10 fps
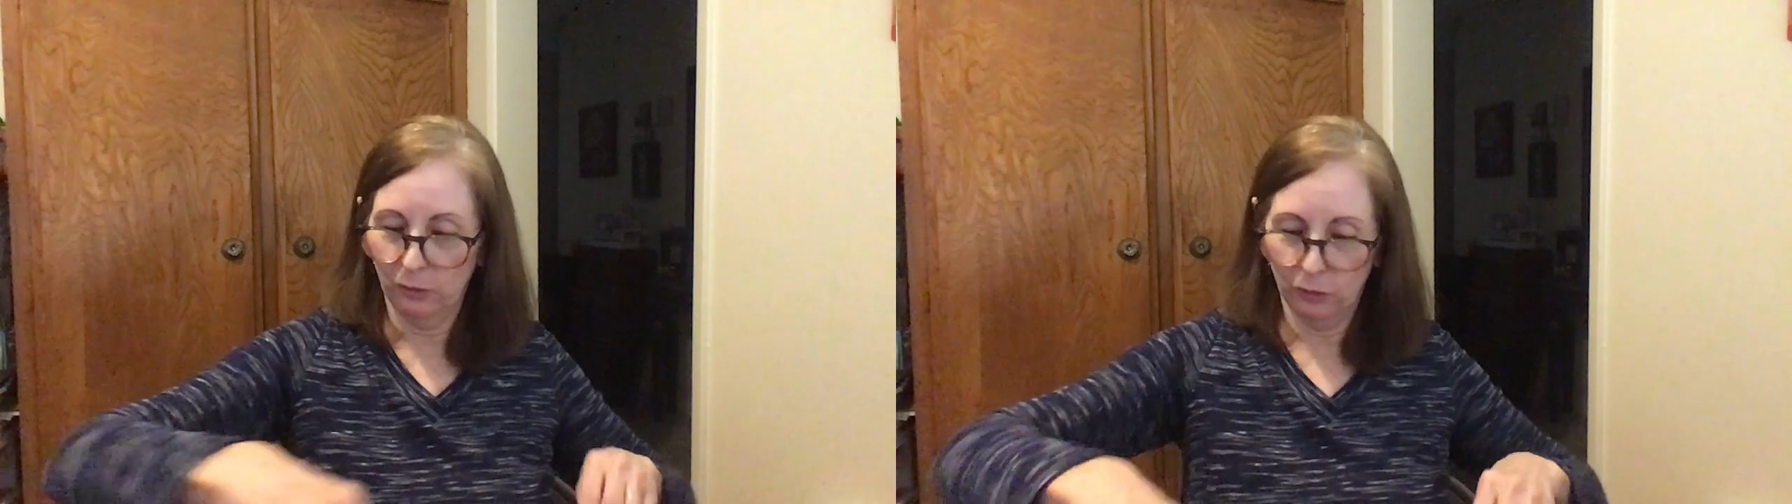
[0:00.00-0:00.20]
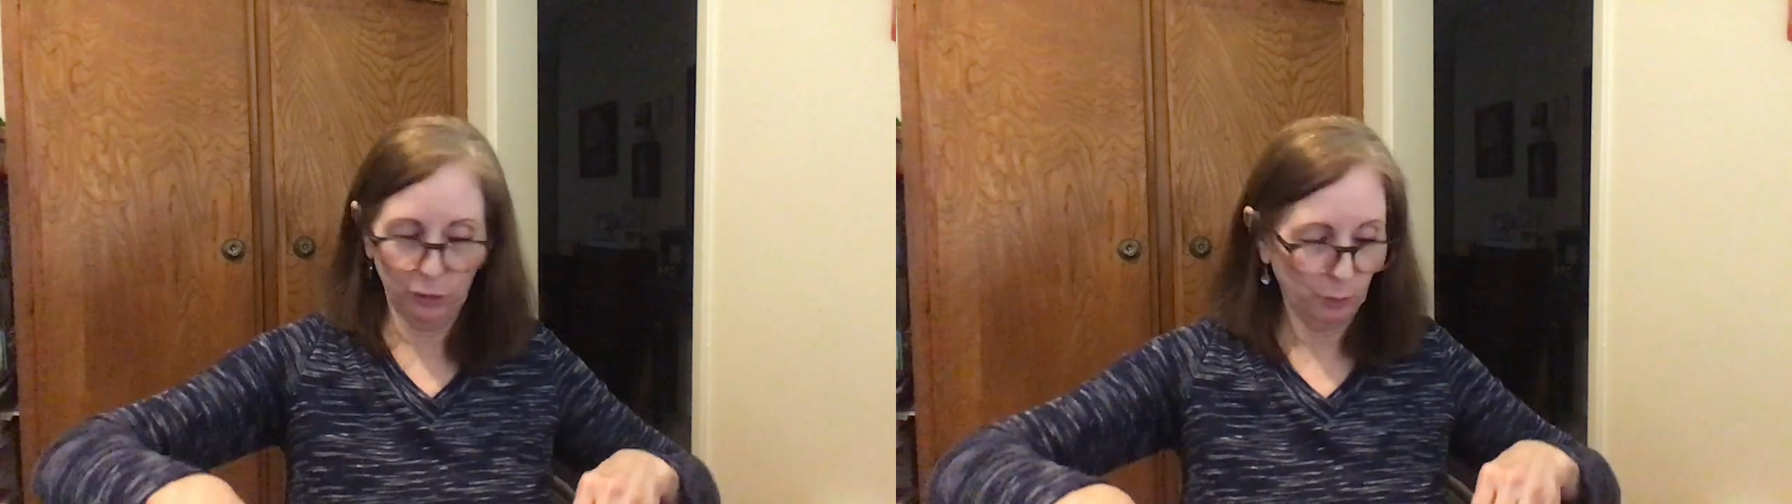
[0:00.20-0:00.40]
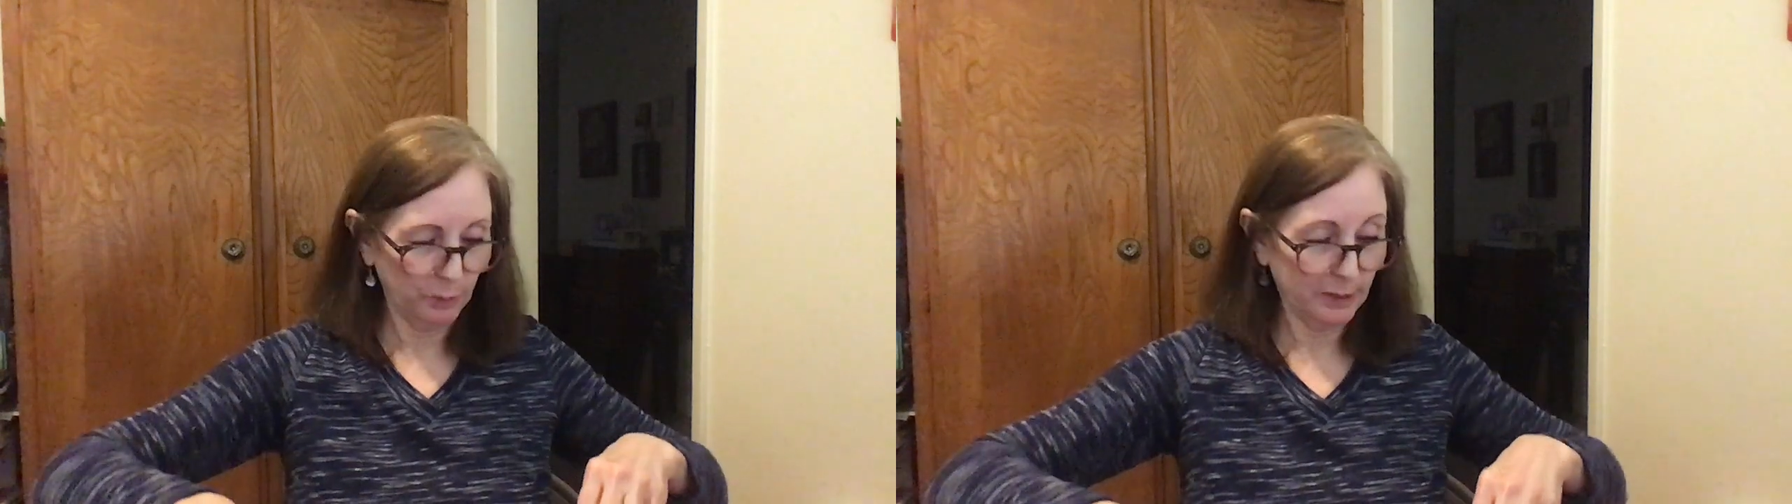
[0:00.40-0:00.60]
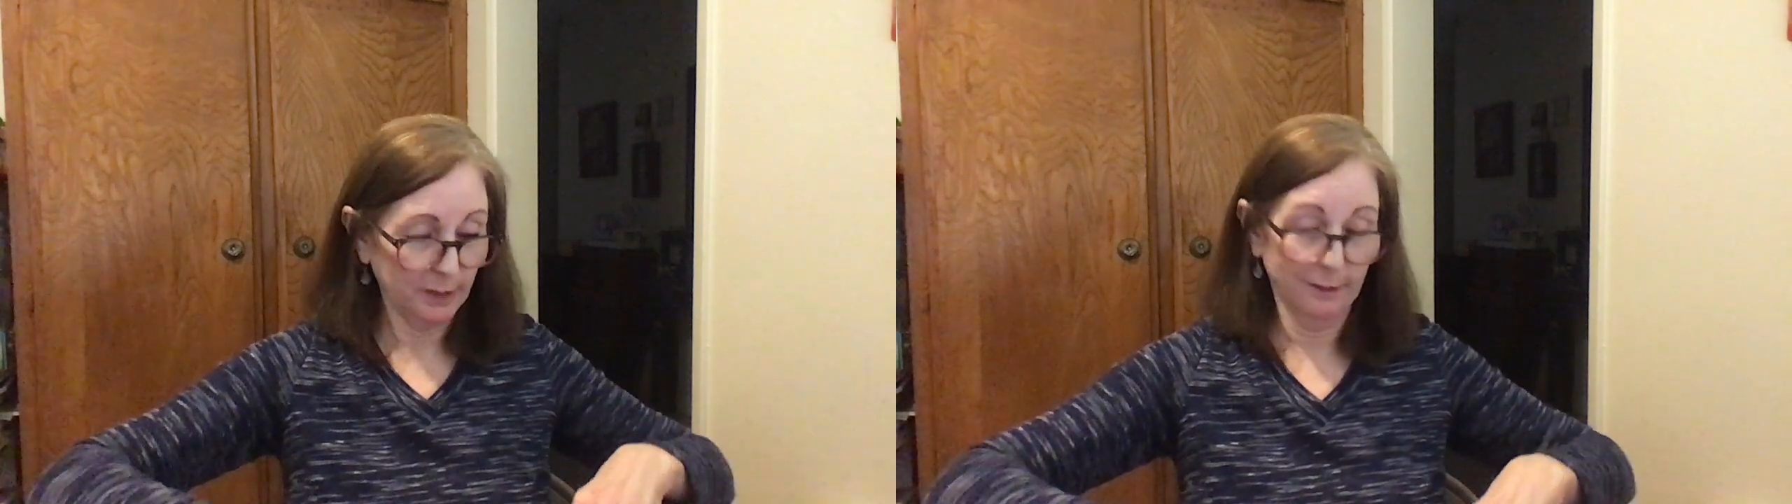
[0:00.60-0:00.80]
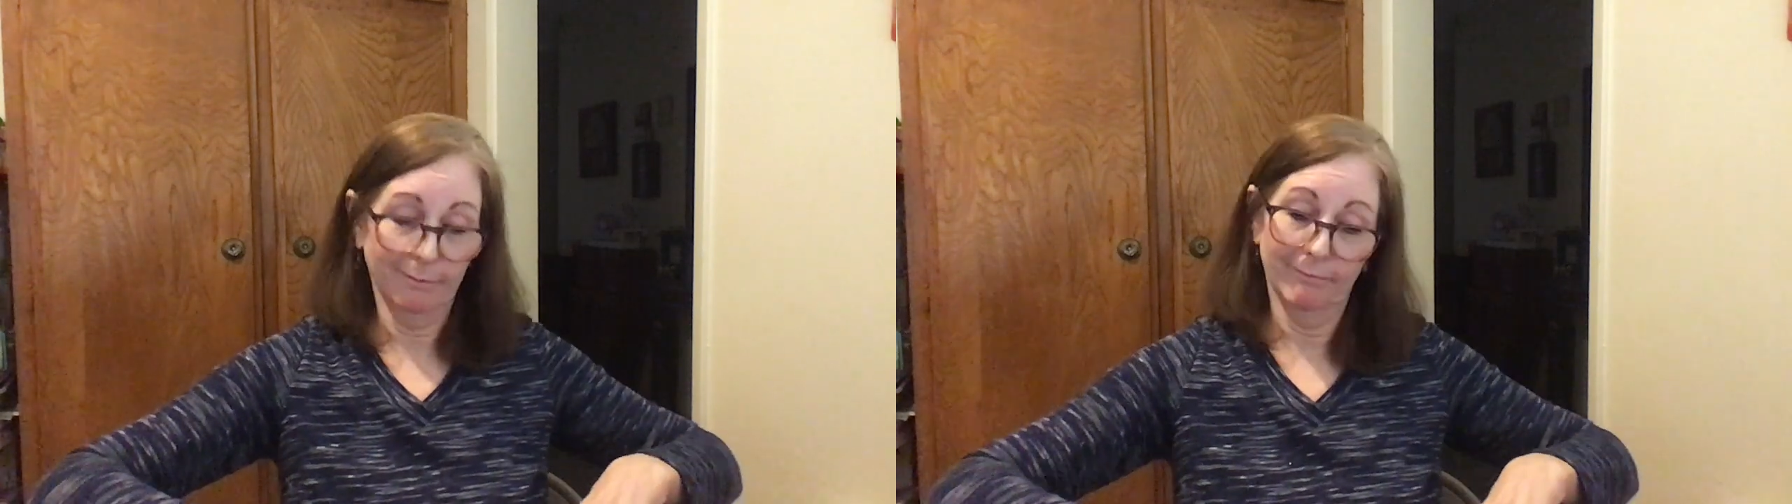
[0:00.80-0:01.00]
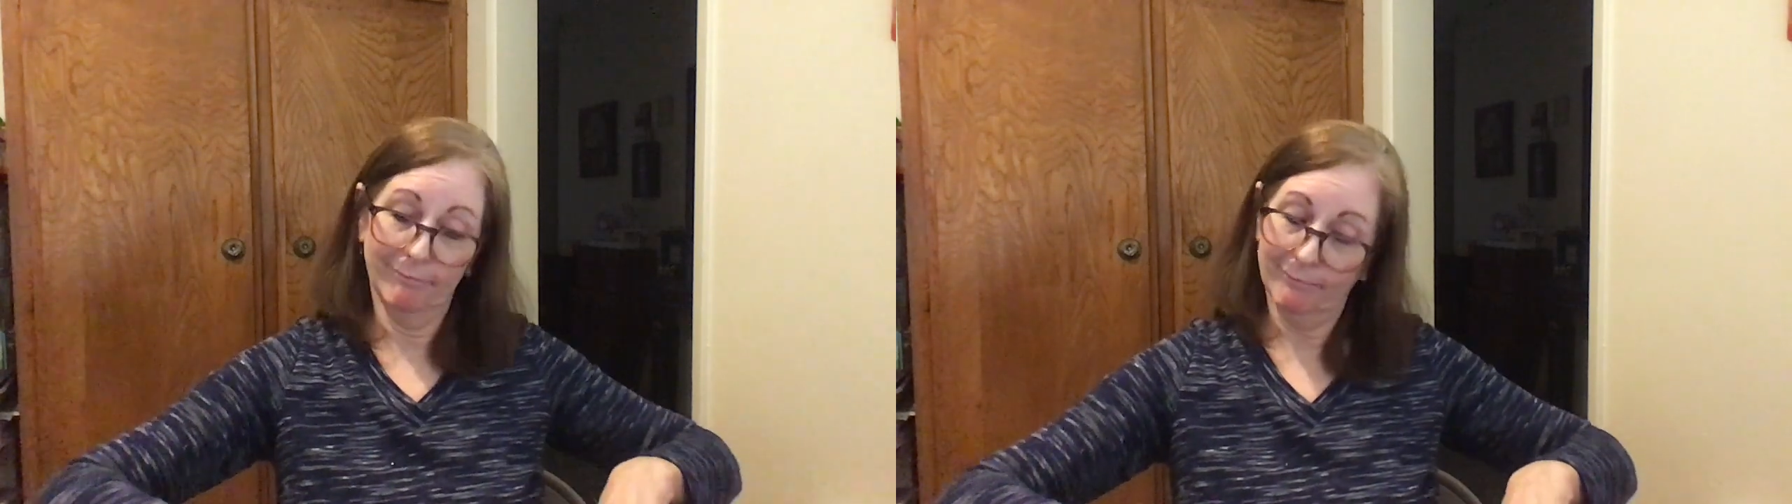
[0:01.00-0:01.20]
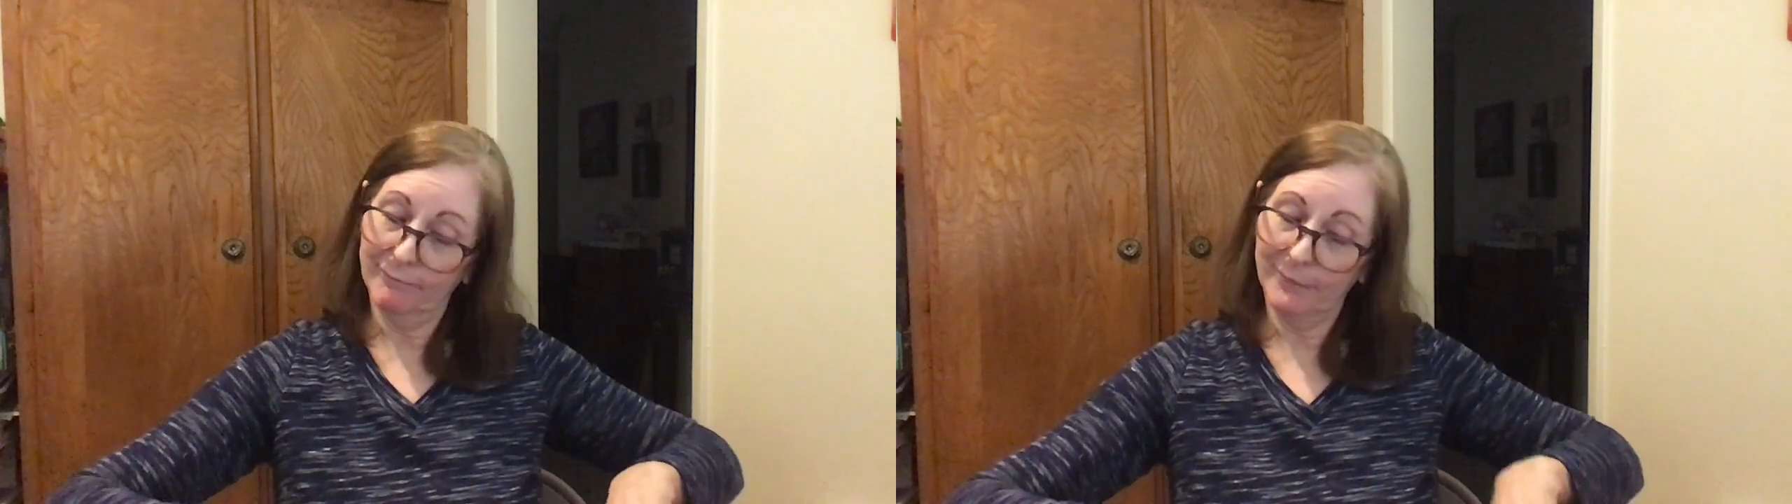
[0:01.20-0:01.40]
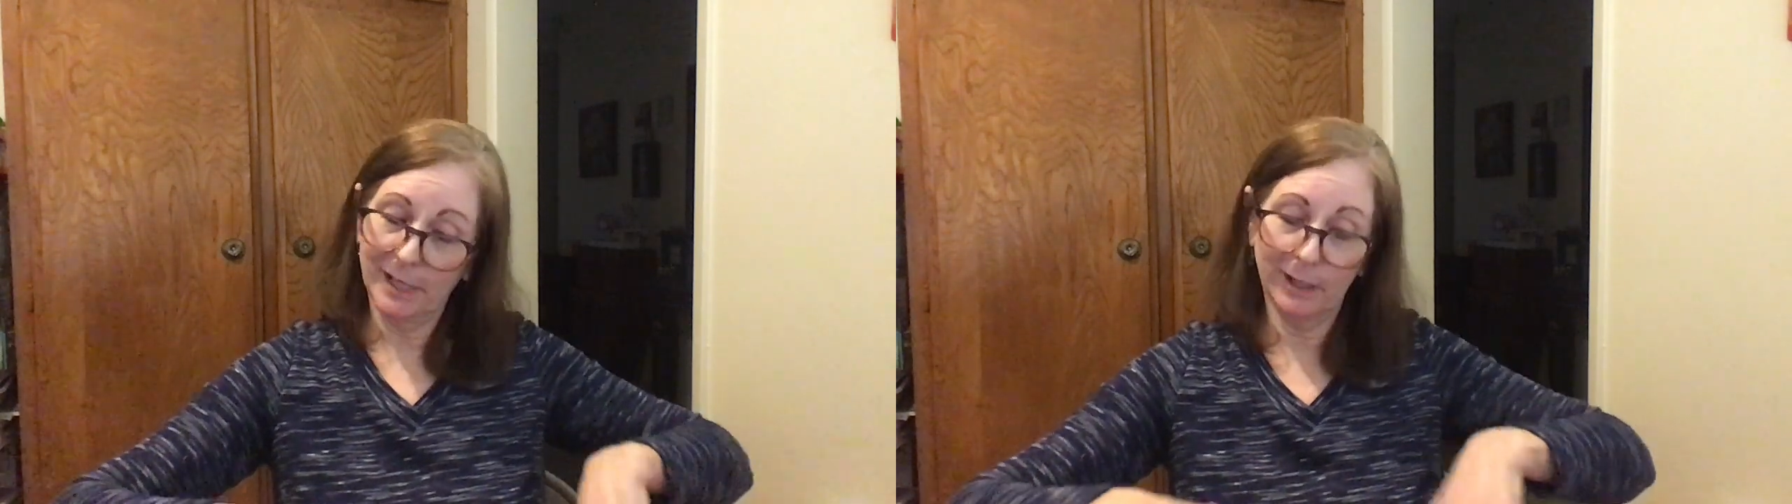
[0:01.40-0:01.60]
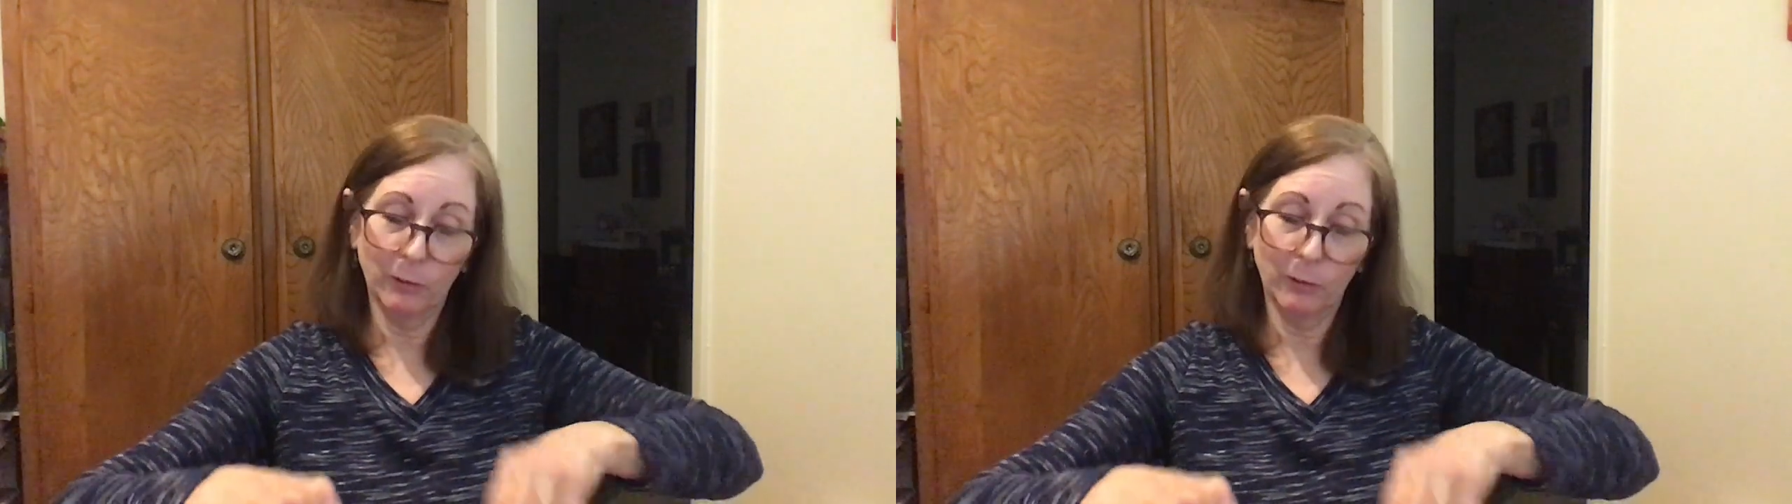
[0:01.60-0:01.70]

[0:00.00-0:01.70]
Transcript: Oops, gotta